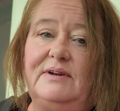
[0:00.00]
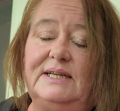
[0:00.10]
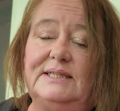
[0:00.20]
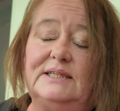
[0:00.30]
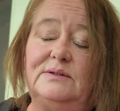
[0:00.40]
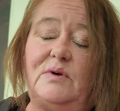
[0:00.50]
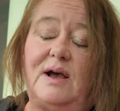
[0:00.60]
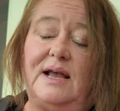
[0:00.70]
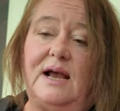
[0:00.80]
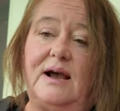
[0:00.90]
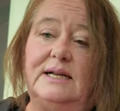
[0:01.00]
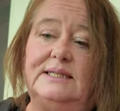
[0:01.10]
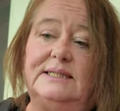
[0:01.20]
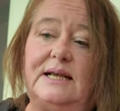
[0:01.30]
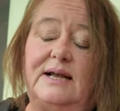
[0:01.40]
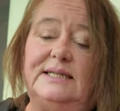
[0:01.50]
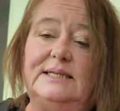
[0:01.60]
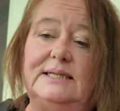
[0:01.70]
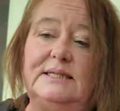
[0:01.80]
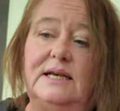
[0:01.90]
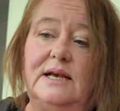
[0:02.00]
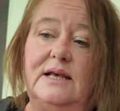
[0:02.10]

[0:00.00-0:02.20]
reasons why I decided